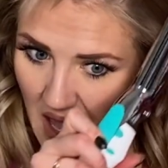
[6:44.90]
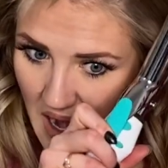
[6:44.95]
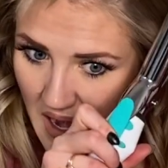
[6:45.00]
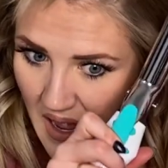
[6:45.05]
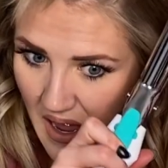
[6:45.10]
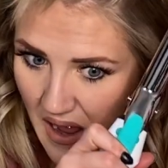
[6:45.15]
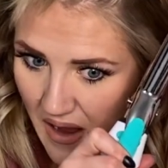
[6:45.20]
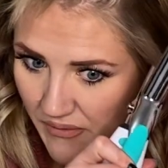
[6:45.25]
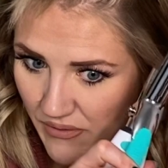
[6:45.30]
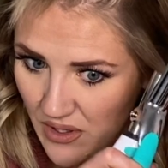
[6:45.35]

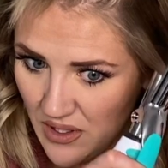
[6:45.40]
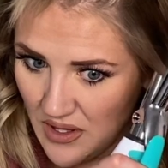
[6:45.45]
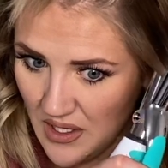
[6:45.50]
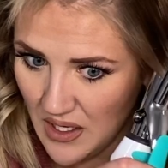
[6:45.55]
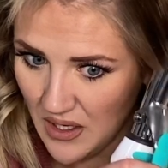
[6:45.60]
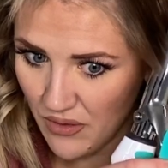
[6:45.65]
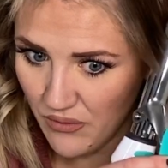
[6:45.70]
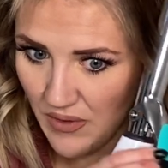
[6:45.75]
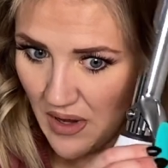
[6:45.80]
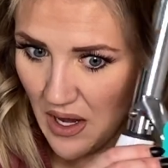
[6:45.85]
And
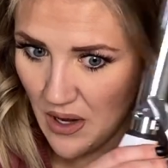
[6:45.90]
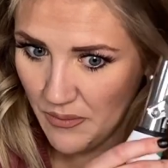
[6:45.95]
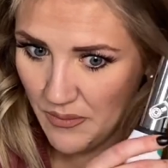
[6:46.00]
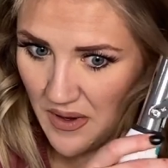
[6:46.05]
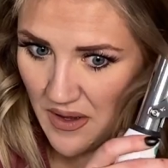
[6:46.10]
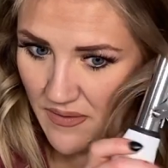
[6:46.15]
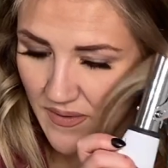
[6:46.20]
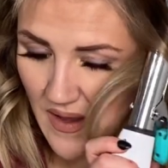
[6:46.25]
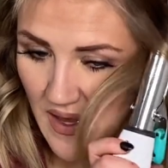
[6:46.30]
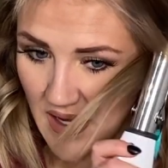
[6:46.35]
everything around
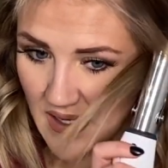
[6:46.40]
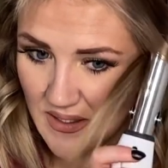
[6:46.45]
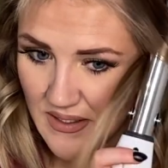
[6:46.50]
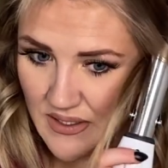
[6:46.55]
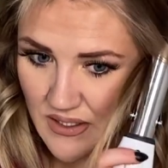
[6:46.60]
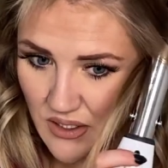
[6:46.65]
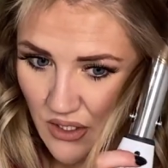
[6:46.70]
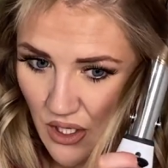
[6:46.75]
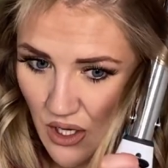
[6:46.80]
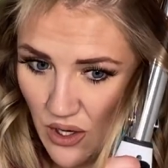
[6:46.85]
my
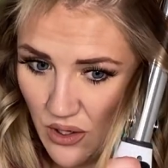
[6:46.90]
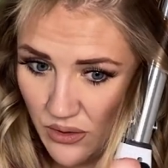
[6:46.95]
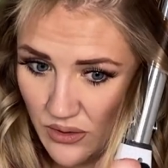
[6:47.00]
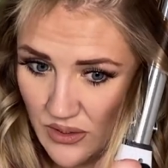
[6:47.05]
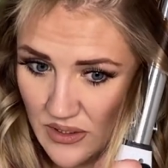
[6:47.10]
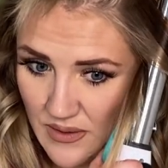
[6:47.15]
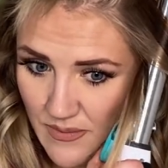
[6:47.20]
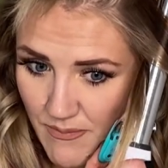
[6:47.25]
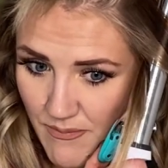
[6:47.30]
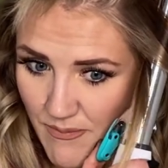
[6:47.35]
face
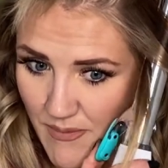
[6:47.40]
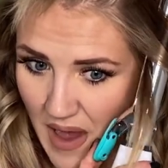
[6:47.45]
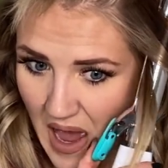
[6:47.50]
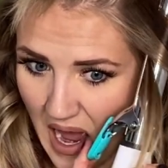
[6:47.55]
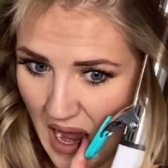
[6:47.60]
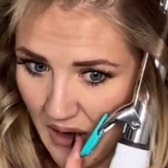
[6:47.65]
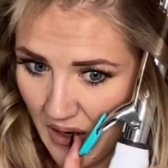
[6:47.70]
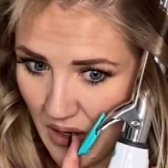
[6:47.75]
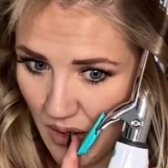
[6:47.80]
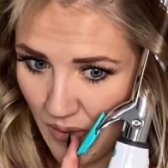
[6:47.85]
goes
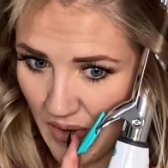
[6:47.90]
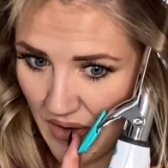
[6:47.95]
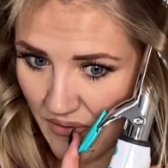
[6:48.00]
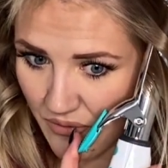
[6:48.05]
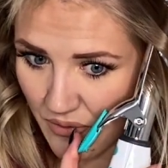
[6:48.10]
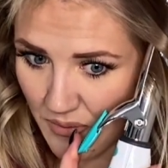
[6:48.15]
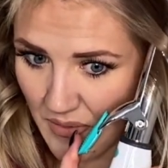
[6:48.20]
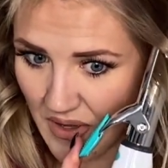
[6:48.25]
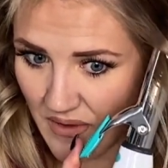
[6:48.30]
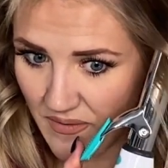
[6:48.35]
back away
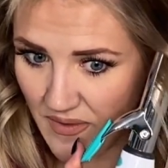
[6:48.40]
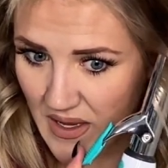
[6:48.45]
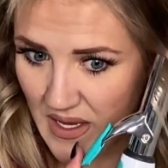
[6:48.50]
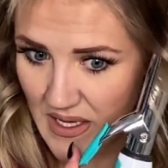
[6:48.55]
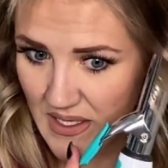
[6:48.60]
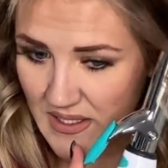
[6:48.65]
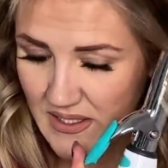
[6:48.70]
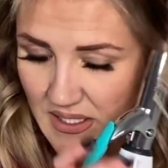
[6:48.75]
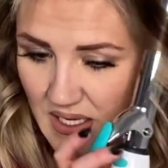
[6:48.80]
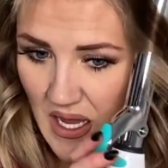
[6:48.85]
from my
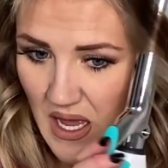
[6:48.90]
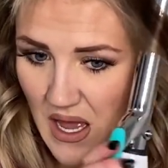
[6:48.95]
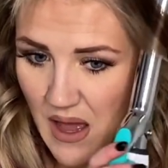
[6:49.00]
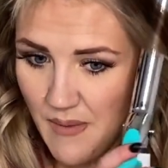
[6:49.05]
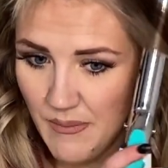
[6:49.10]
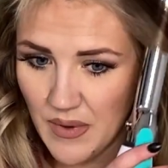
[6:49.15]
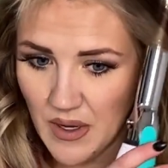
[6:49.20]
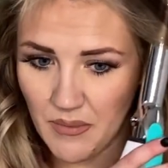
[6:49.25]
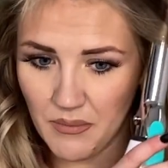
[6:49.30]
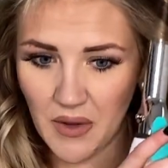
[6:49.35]
face,
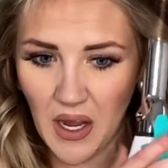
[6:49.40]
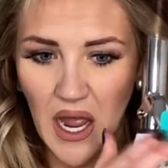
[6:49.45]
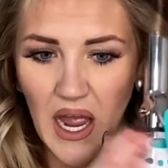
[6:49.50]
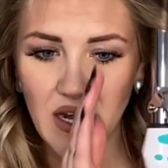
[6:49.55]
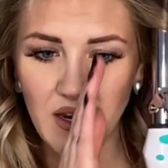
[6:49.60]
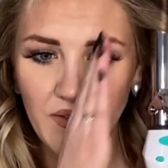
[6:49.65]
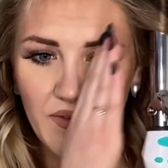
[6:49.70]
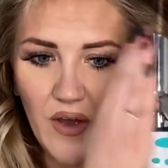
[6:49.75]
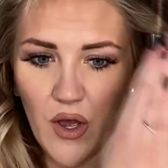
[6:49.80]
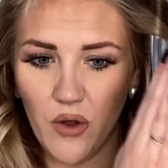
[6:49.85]
but I'm
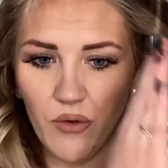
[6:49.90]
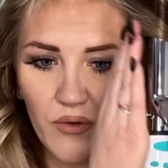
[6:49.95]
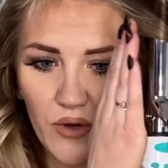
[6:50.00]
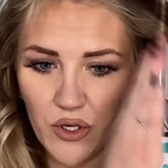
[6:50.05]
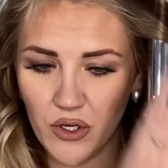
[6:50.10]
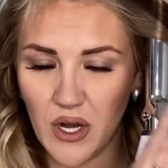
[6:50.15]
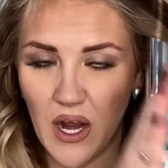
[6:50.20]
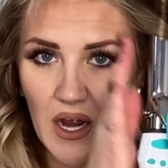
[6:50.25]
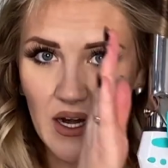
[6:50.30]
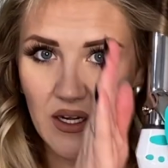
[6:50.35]
kind of over
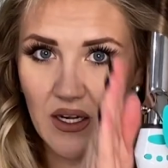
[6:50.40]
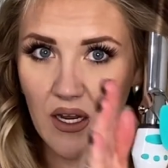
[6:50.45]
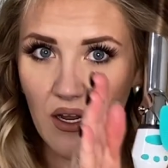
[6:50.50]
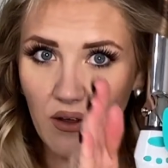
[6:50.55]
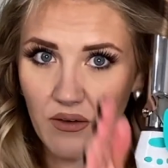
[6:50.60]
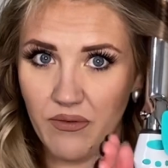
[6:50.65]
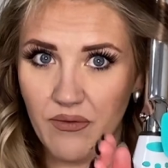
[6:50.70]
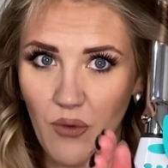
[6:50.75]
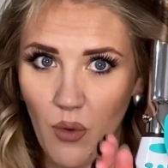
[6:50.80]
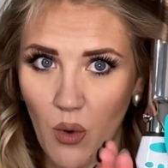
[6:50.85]

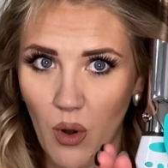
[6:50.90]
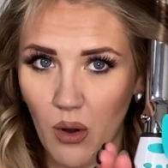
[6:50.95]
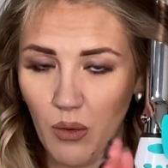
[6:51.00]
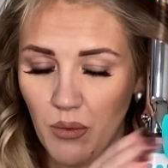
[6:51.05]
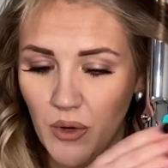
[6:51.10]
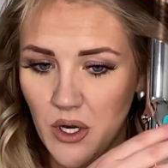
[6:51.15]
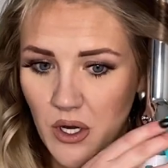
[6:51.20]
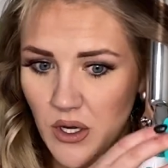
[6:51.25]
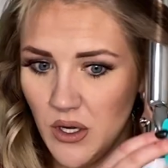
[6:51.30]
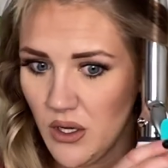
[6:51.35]
directing
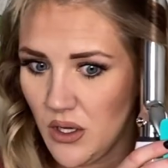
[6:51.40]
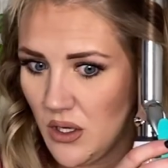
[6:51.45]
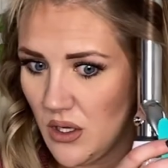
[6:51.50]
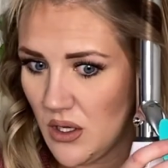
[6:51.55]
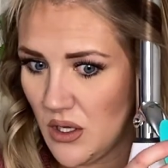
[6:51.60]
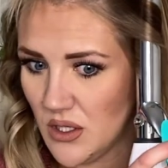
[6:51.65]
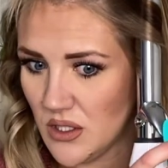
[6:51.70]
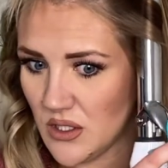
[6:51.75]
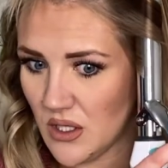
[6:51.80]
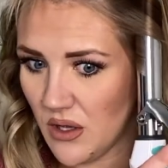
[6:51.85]
forward
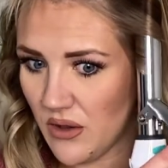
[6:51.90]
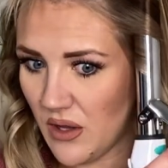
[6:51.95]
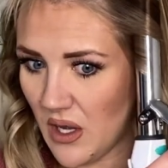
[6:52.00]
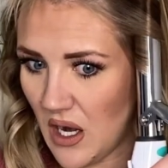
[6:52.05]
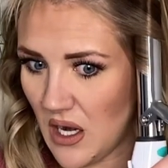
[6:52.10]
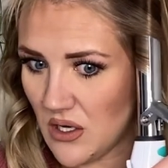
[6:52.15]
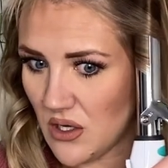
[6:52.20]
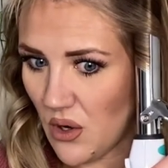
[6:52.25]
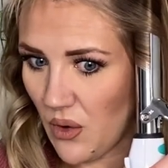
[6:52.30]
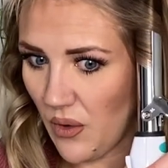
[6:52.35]
so that
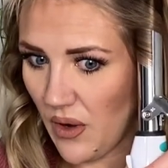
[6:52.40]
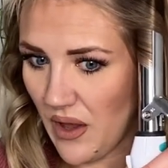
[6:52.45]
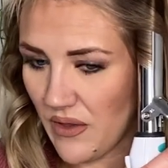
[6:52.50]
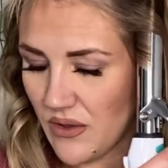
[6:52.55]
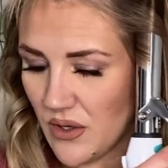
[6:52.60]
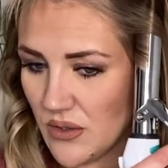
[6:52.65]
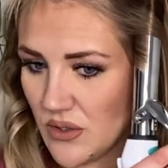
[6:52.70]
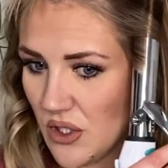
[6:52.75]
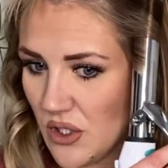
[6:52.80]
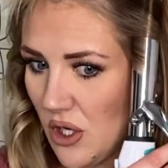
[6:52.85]
I don't
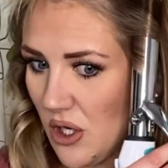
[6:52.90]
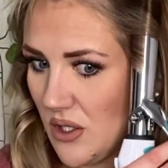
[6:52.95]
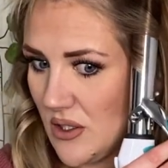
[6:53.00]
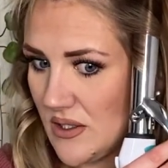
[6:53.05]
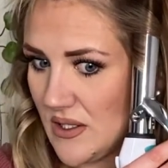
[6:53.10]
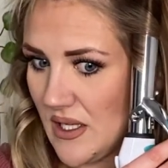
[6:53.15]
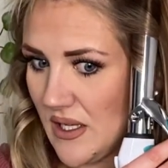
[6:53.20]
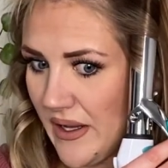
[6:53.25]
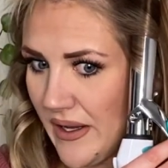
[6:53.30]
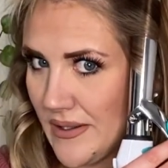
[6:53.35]
get those
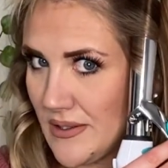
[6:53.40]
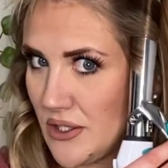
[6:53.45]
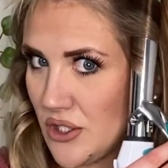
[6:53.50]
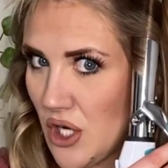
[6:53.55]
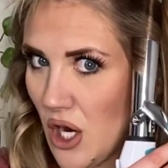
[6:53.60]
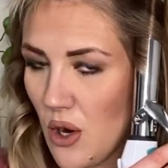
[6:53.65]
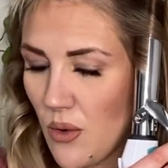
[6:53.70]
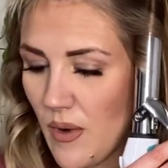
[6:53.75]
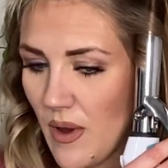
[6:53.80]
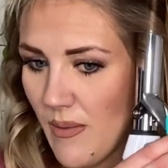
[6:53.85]
curls that like
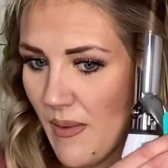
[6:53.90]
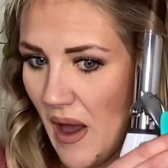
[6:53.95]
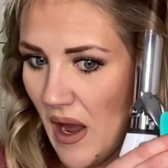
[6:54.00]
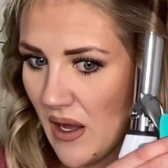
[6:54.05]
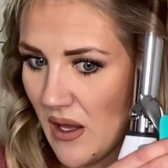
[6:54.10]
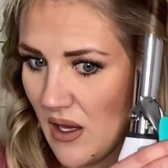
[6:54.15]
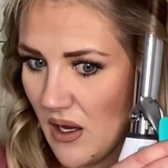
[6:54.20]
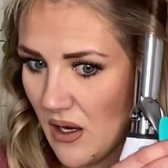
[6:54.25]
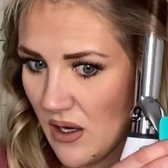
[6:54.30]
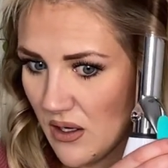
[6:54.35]
start way
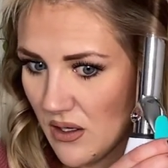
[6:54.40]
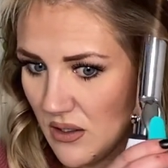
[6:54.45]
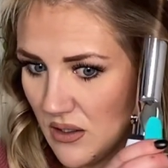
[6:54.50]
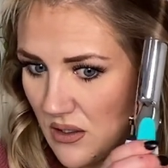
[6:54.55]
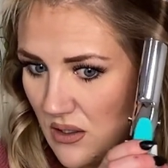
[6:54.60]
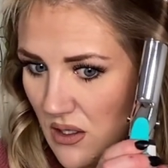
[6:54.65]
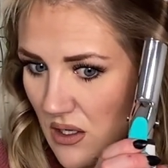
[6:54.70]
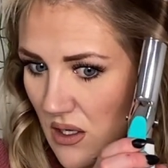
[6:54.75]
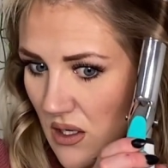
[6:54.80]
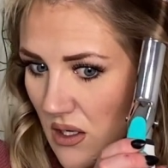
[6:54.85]
back here.
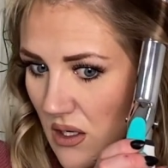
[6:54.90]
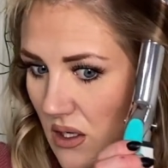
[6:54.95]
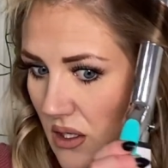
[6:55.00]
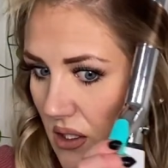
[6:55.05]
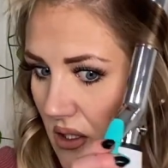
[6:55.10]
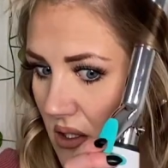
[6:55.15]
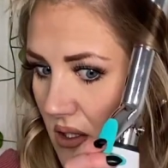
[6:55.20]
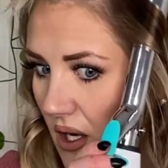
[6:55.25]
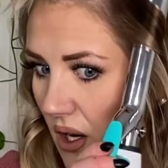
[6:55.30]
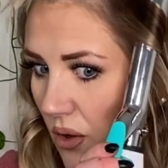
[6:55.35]

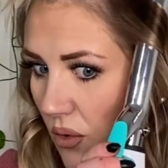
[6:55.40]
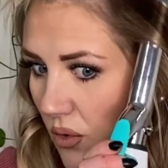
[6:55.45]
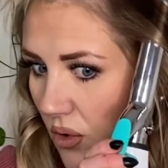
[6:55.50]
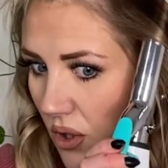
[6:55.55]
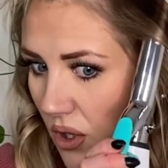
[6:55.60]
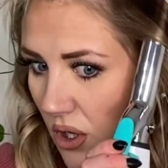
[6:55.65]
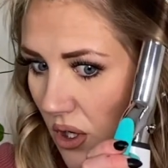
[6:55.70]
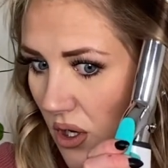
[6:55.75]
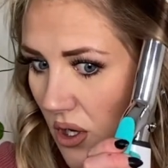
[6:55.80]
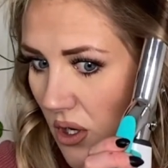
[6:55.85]
So
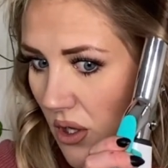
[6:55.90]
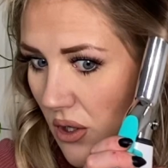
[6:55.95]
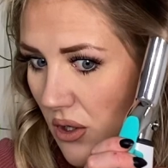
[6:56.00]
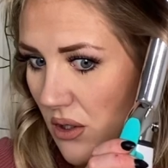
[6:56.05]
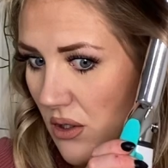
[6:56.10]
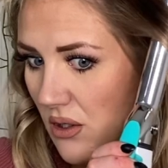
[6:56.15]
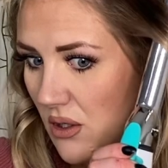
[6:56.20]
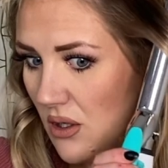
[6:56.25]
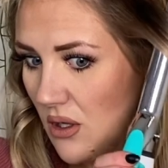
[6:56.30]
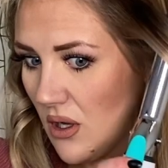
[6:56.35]

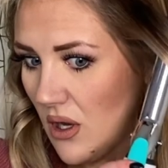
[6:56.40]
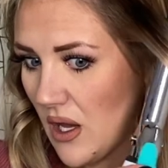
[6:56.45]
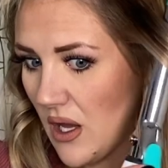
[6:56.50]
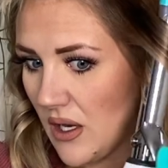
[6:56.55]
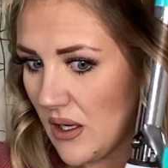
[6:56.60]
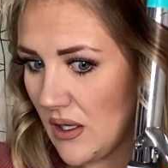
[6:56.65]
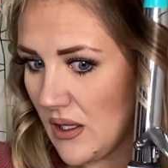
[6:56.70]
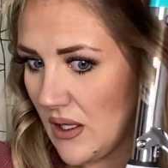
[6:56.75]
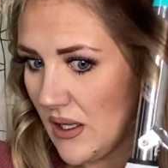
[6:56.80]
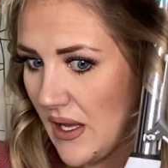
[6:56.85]
curl,
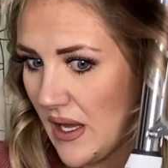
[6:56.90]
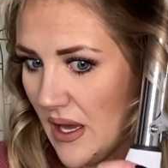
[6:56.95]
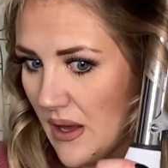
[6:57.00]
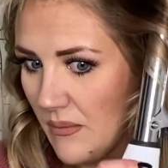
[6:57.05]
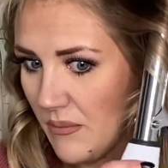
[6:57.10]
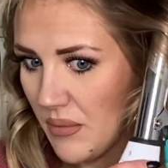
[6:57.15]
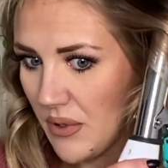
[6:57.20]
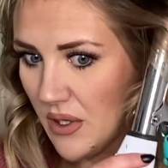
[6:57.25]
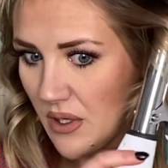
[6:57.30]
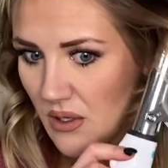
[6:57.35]

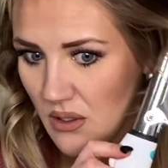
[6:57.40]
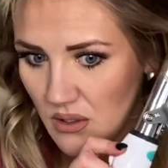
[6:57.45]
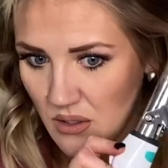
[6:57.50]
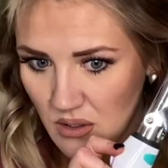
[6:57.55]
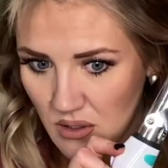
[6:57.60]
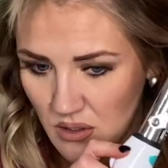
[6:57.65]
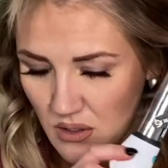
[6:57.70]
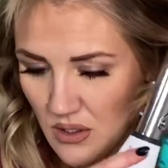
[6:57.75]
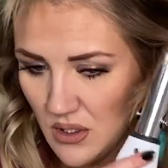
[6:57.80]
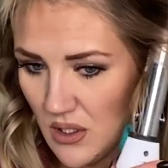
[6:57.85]
unclamp,
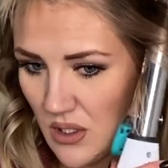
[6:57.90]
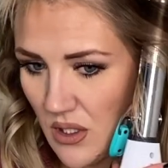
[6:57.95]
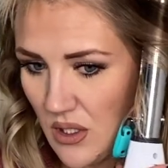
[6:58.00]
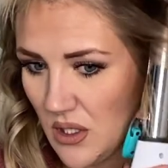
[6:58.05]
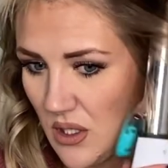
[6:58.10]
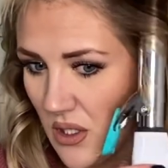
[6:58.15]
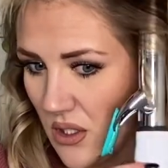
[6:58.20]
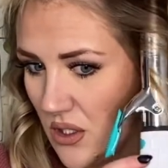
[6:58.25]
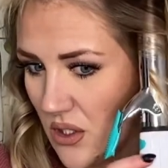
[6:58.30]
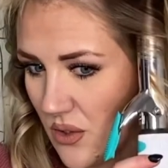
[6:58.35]

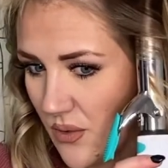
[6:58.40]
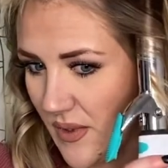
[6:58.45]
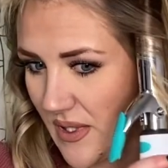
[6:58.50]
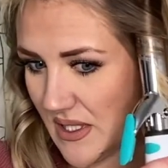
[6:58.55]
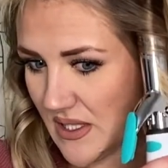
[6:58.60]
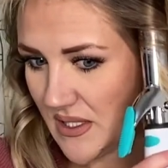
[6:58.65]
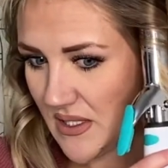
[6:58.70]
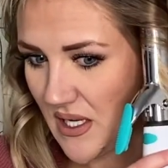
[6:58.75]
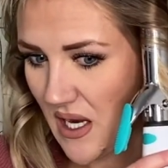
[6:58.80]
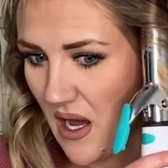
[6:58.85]

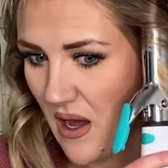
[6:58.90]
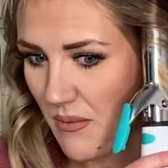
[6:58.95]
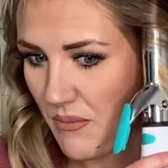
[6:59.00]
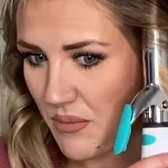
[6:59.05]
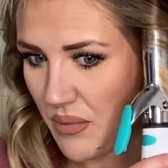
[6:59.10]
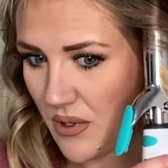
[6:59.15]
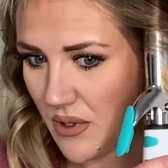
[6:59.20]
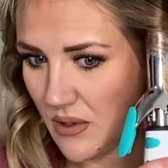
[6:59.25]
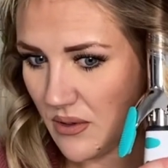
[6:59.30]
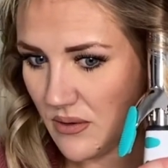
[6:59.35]
twist
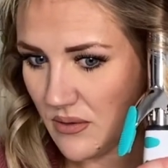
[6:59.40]
up,